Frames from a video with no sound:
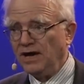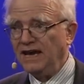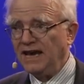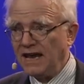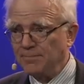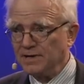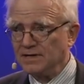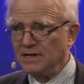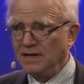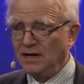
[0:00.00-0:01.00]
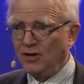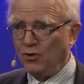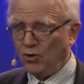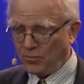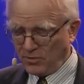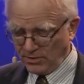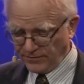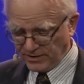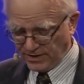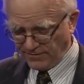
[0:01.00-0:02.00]
inhibit
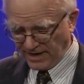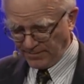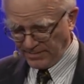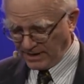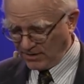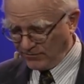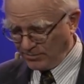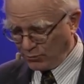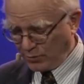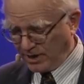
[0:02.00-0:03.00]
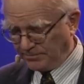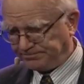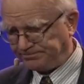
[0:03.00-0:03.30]
normal development of the brain.